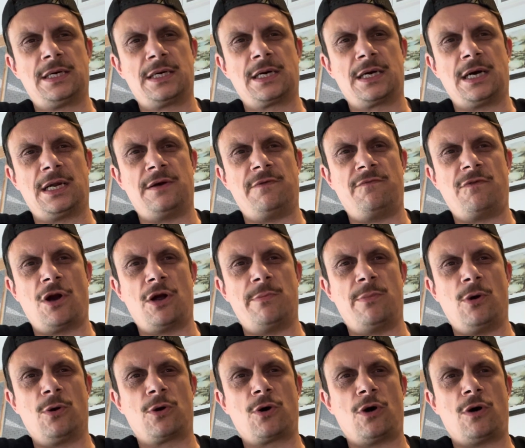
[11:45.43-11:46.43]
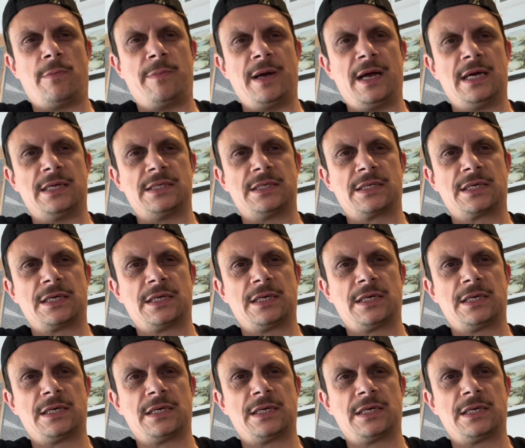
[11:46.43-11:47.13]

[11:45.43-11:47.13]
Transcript: kind of Robocop-esque